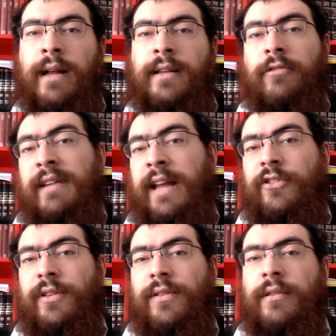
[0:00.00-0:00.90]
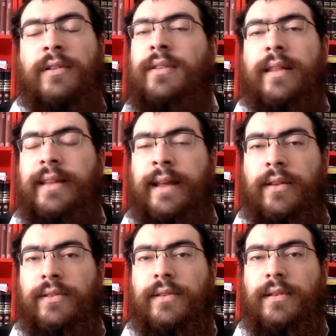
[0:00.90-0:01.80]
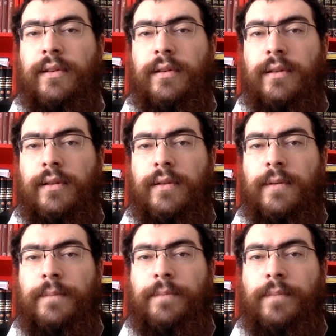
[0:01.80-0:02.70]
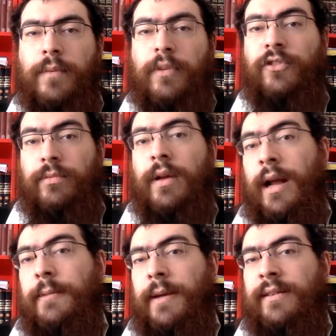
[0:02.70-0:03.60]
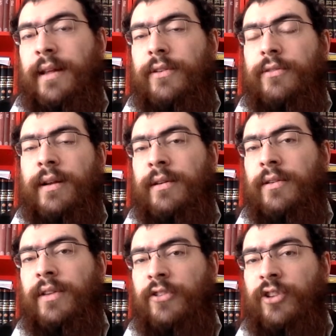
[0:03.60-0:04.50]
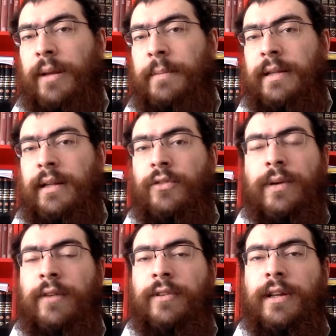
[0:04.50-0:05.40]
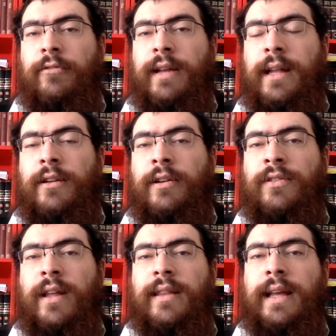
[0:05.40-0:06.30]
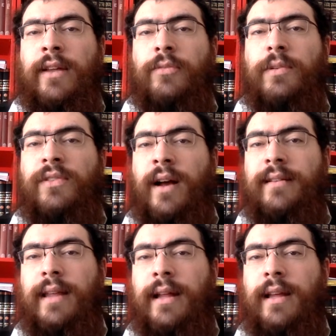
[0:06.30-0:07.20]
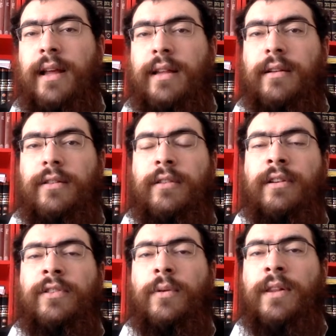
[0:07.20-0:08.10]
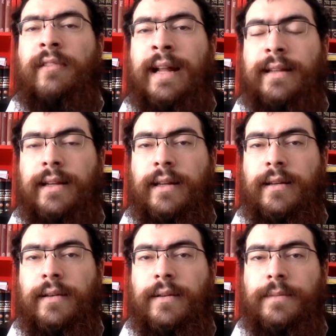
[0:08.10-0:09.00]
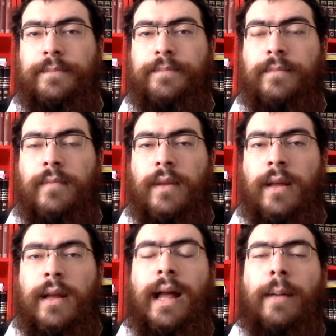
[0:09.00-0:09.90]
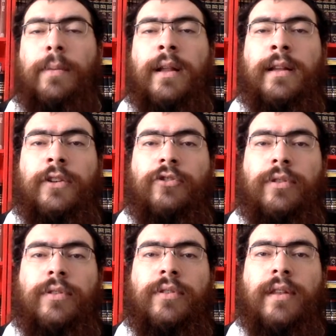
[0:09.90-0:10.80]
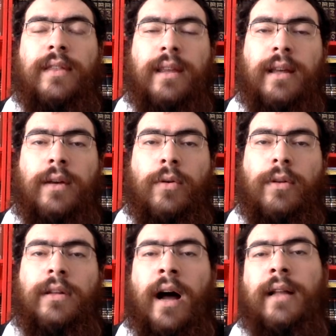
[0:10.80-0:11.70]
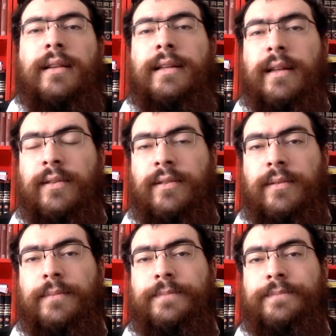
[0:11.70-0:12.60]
and the creations. There is nothing else. Which kind of makes sense, right? There's Hashem, and then there's whatever He created. There is nothing else besides that. There is no other entity. Kabbala introduced a thing called godliness,